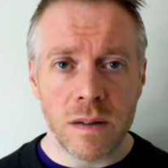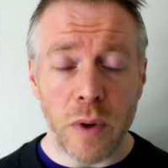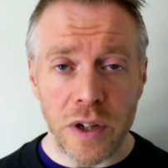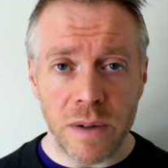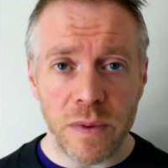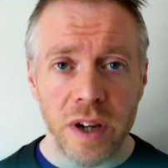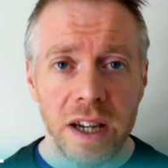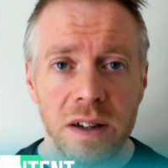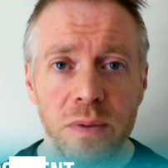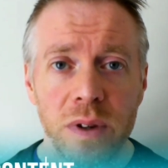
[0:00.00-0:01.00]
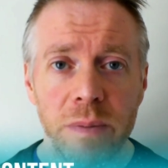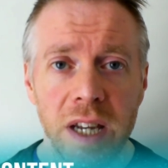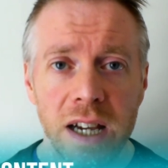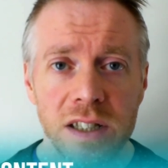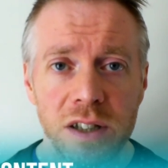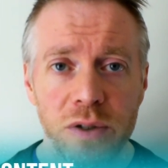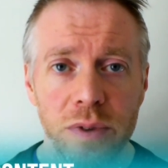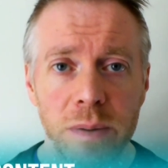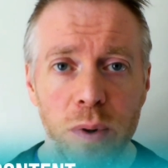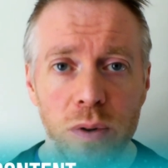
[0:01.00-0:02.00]
Point number 8 would be actually to
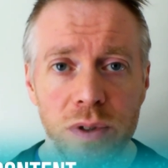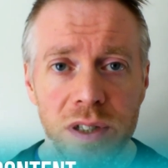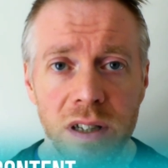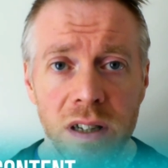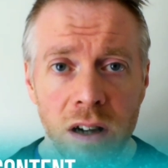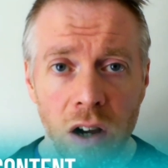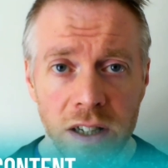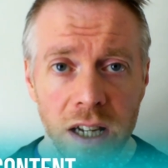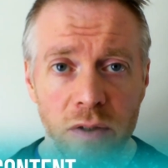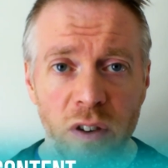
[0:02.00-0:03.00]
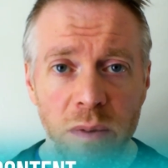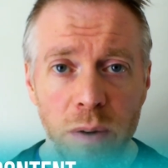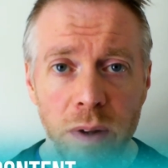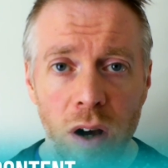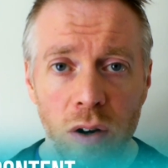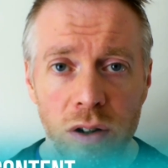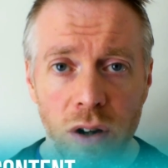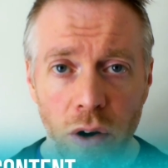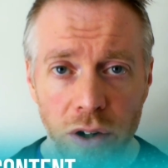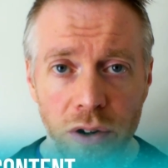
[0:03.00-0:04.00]
repost content from your blog
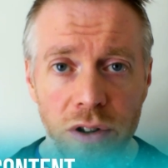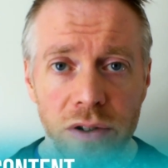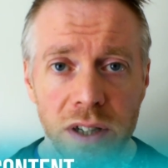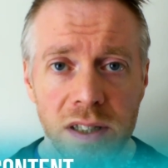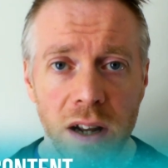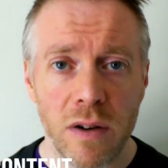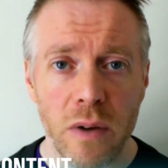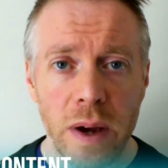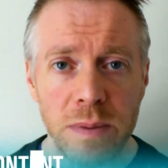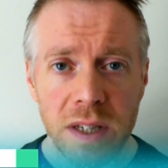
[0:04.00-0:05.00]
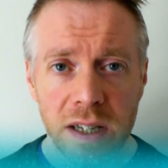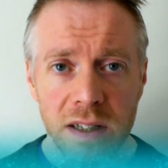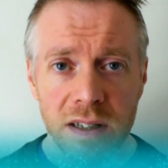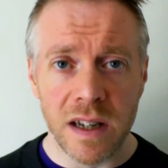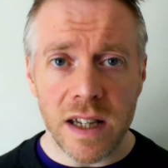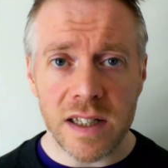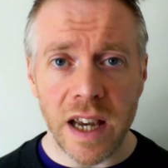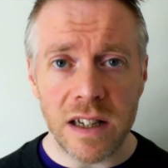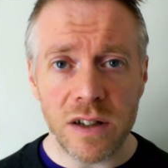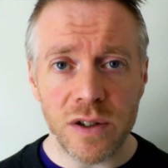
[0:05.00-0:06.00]
or your other external websites. This
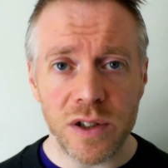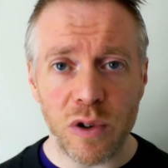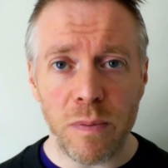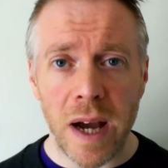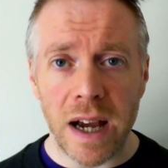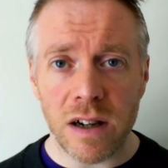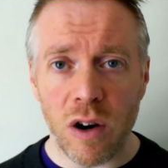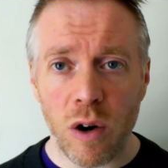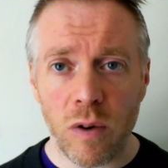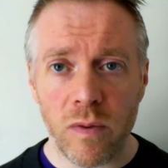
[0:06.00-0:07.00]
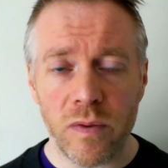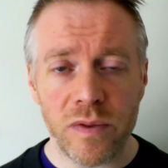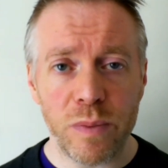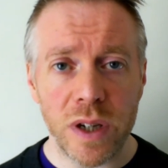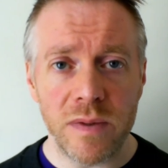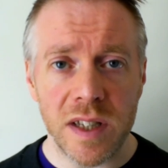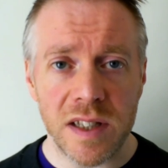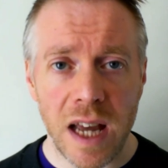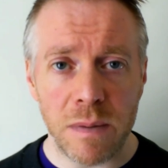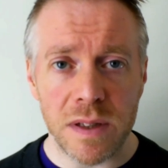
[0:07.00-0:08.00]
kind of does go back off previous
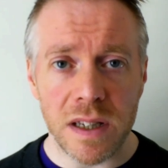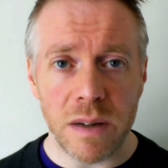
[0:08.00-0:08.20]
steps that I